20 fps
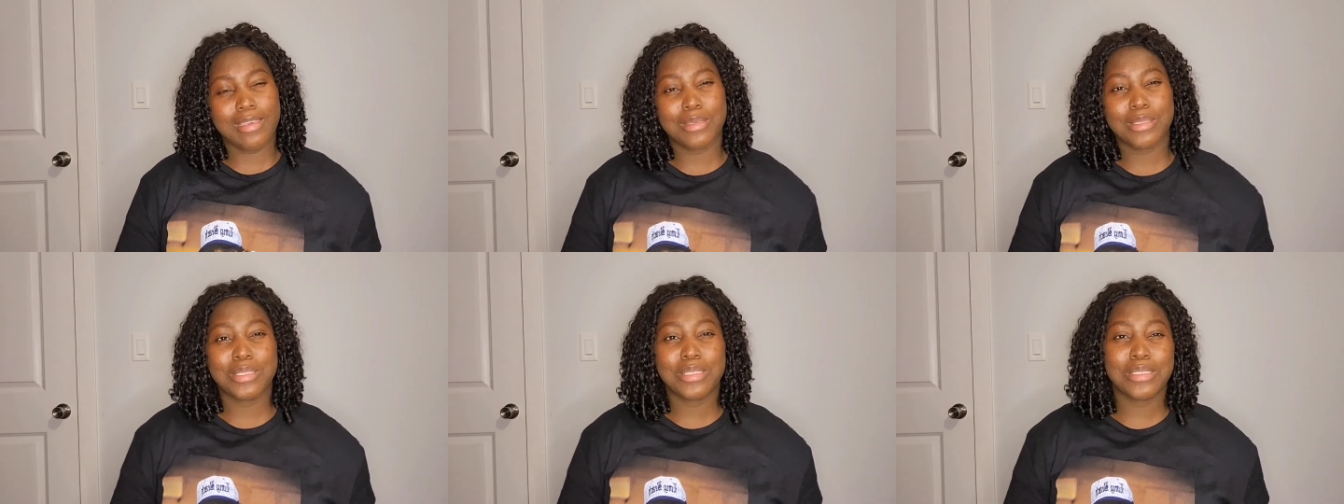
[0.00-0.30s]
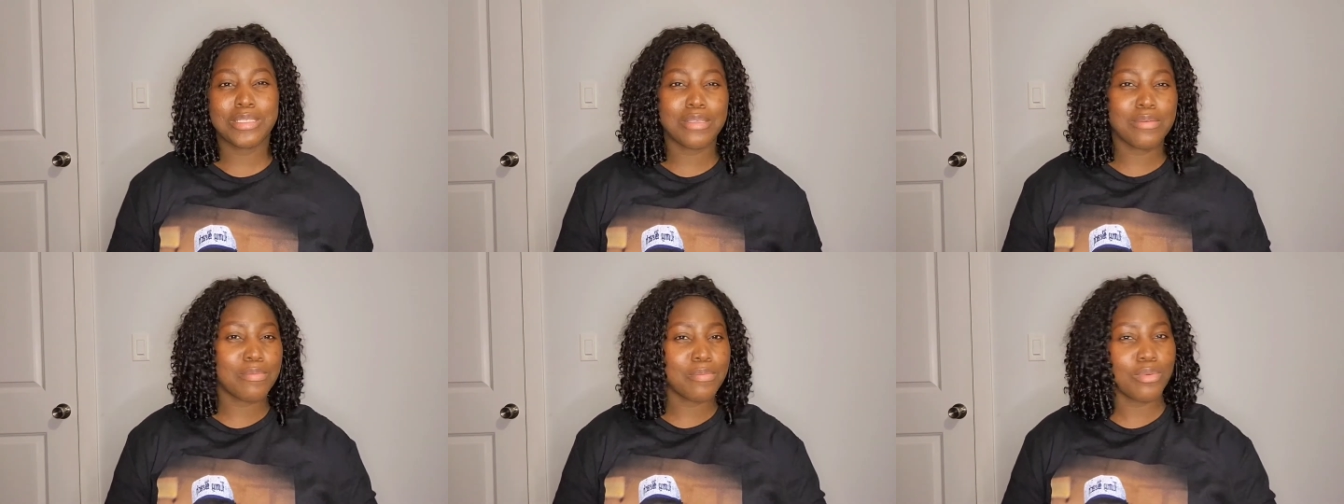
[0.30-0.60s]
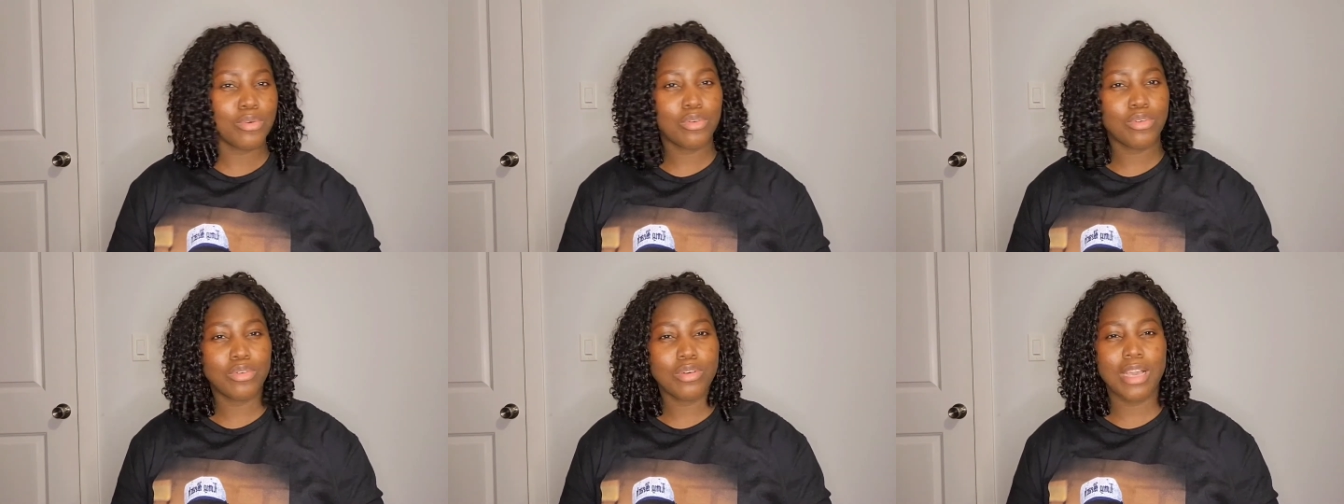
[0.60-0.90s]
a
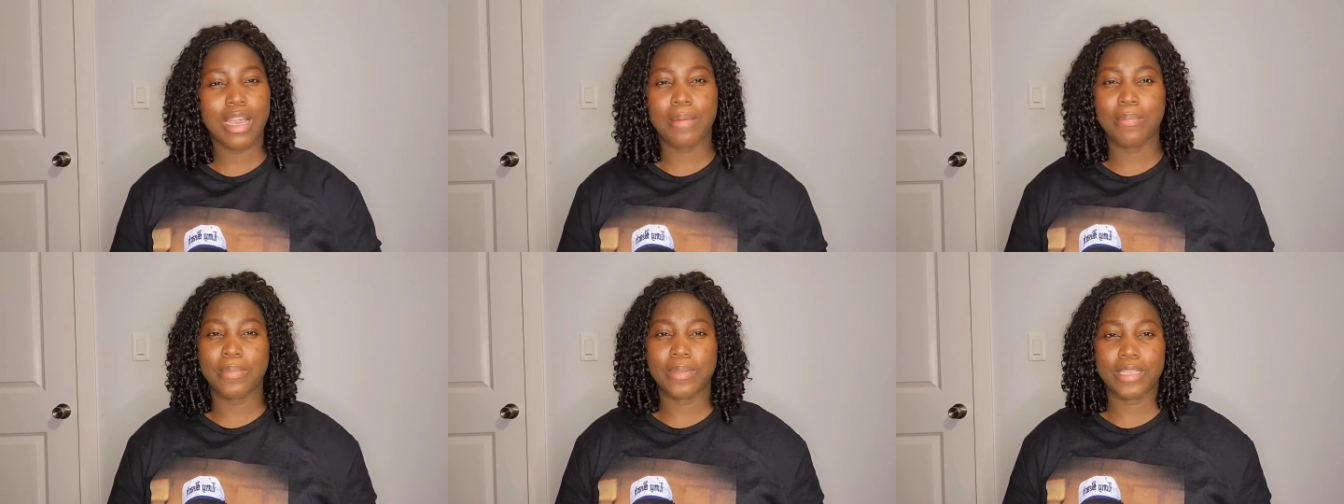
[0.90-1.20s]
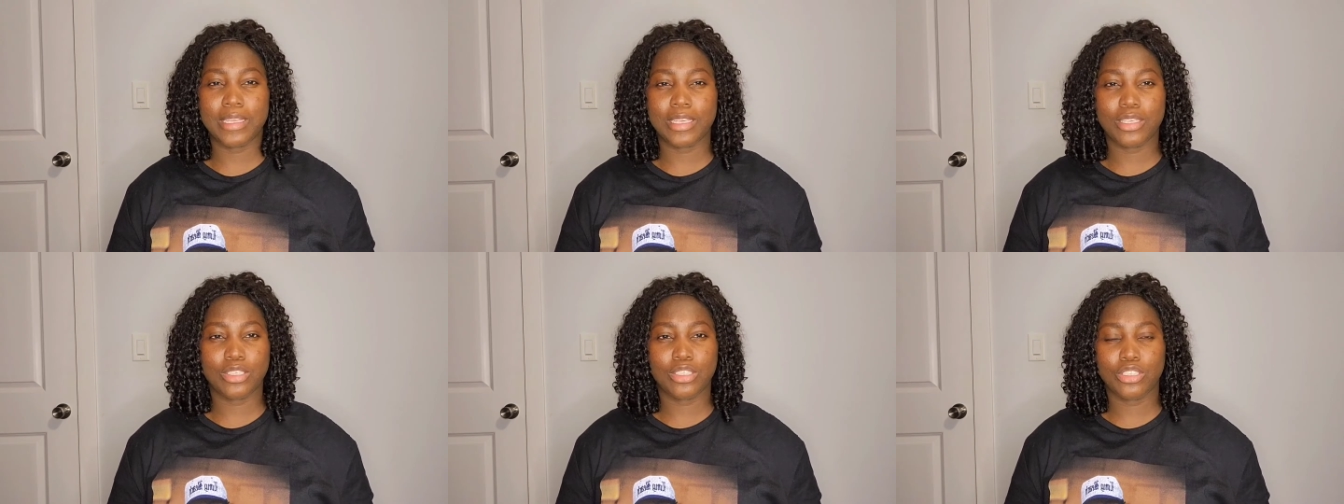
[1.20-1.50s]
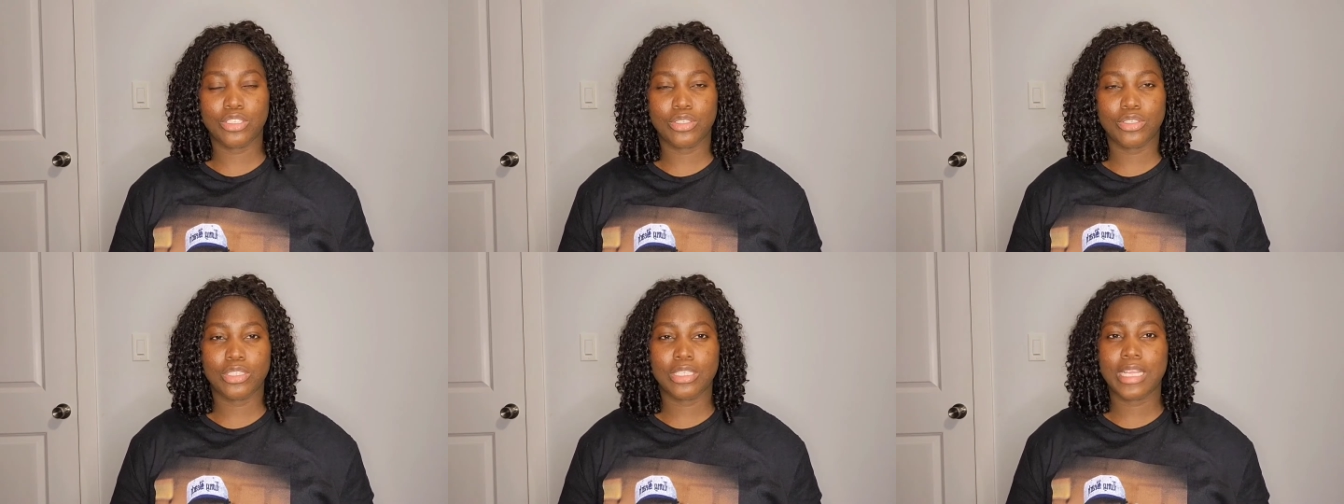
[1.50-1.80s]
simple
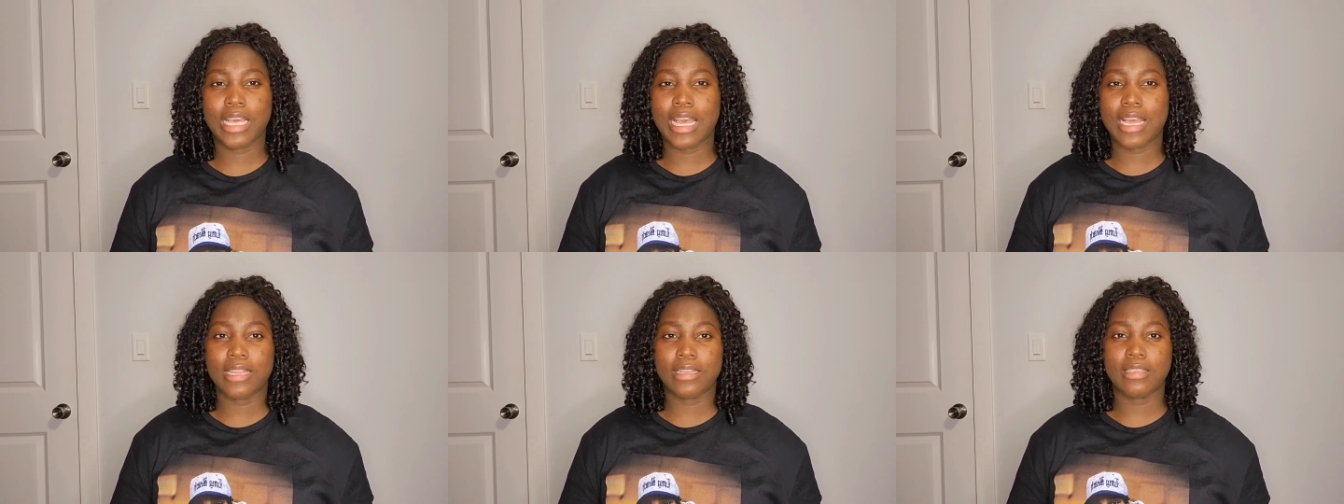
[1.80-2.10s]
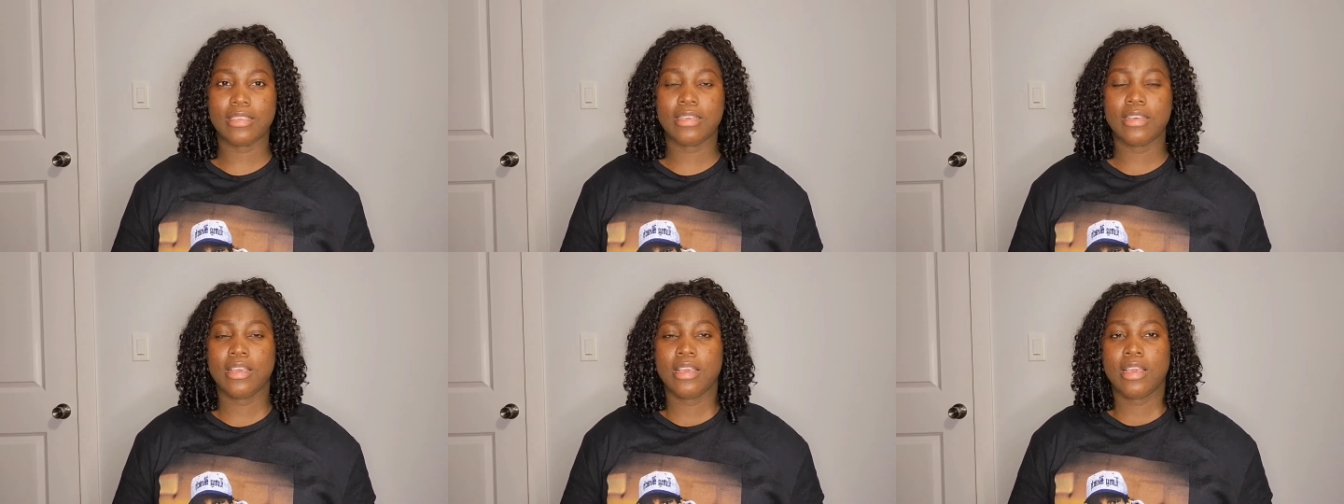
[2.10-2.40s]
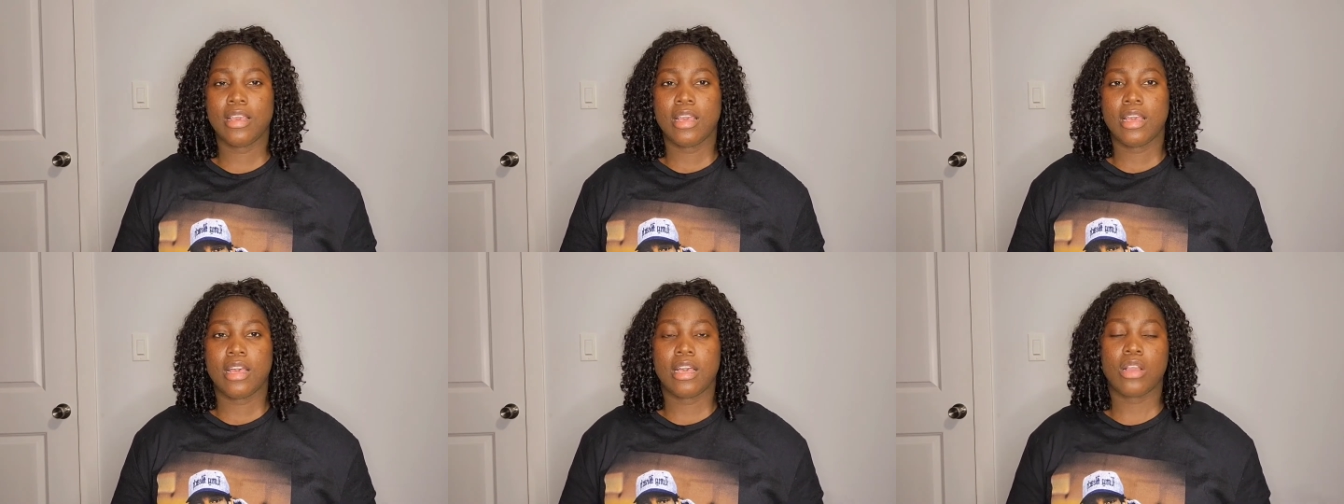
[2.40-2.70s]
application and
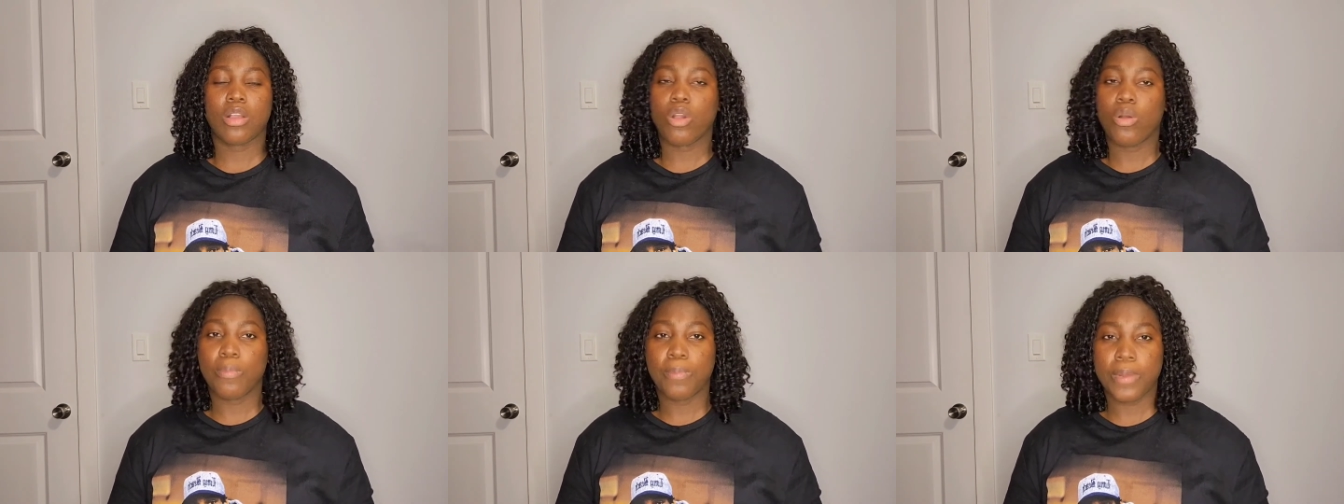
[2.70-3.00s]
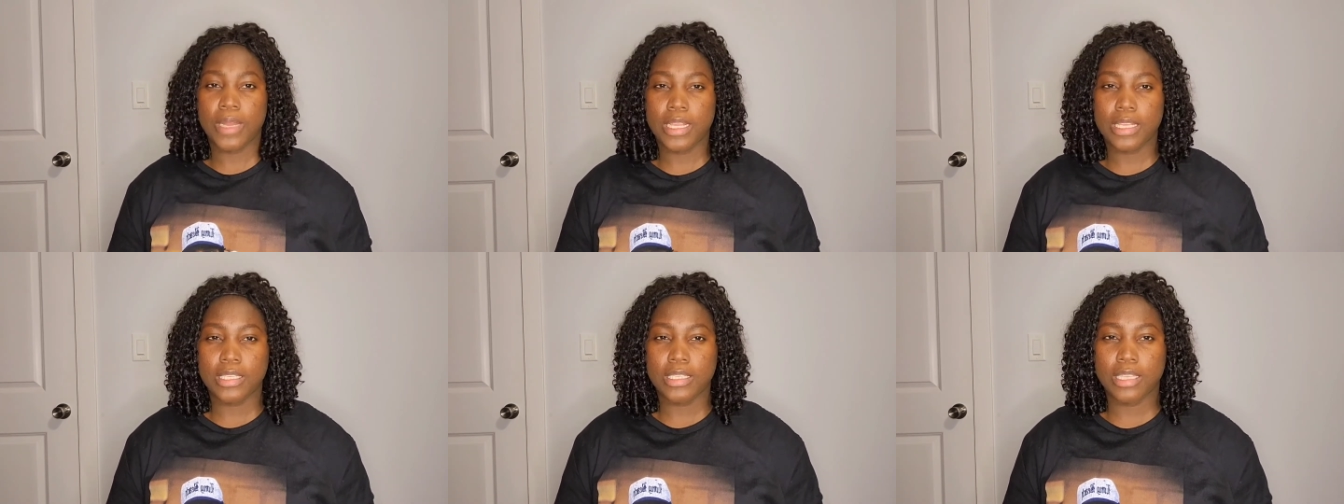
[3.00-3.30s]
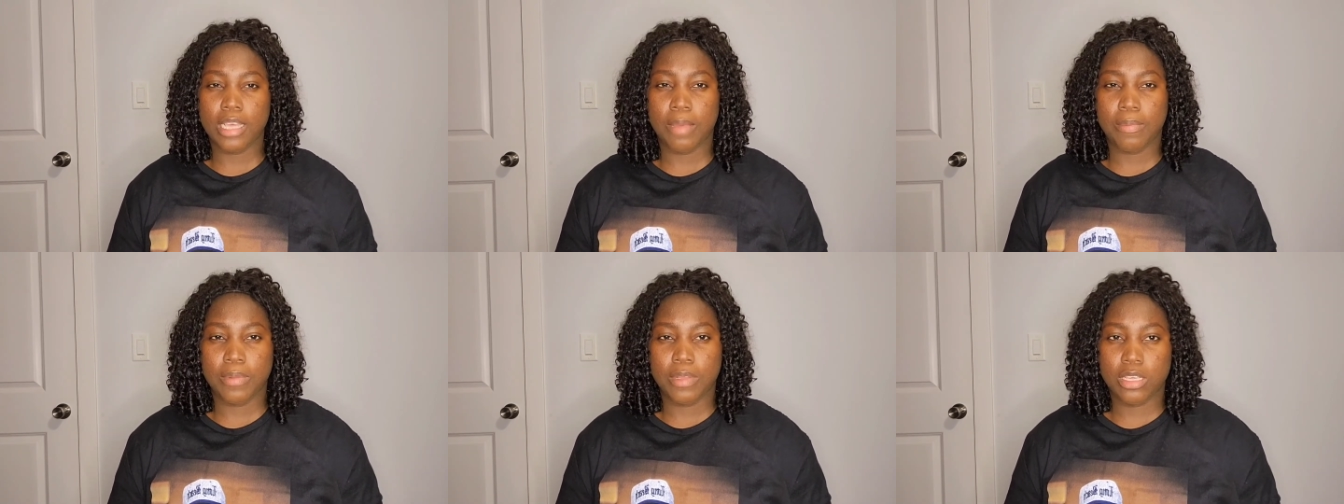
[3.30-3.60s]
a complex
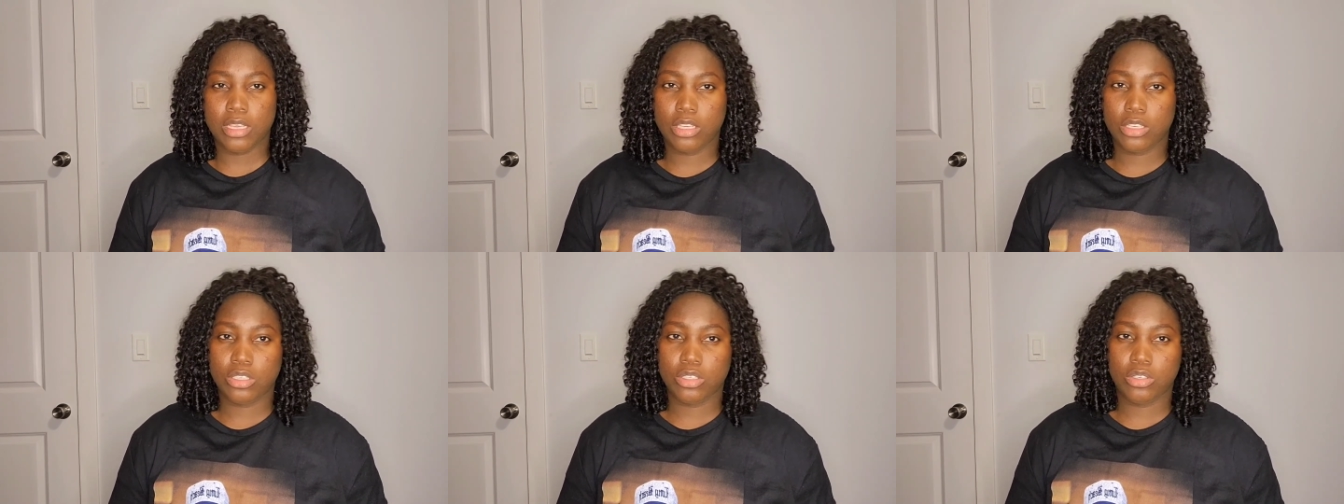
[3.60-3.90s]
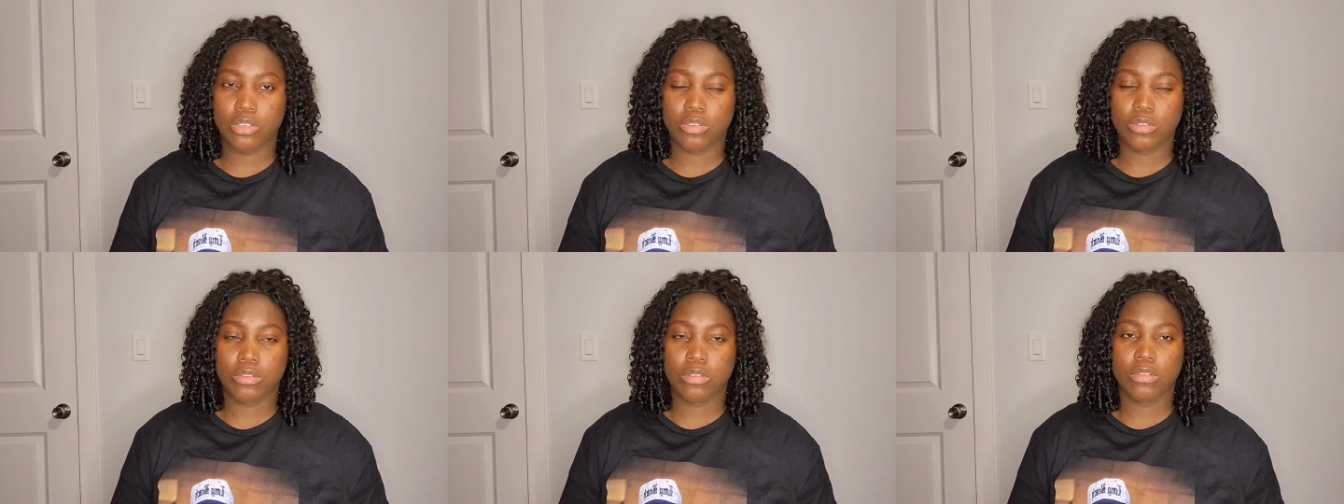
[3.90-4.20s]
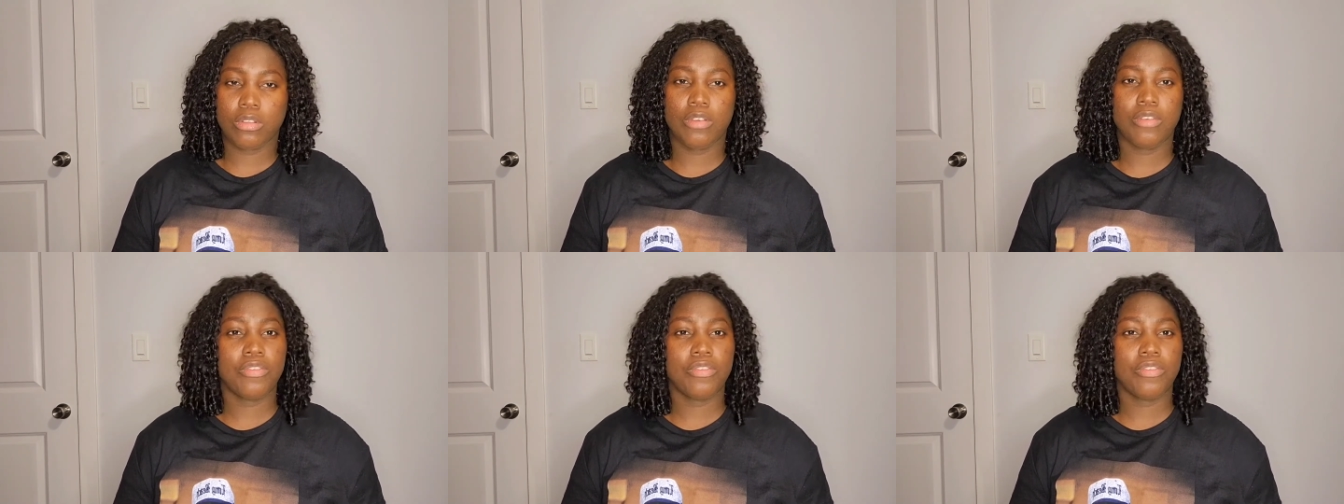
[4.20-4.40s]
application.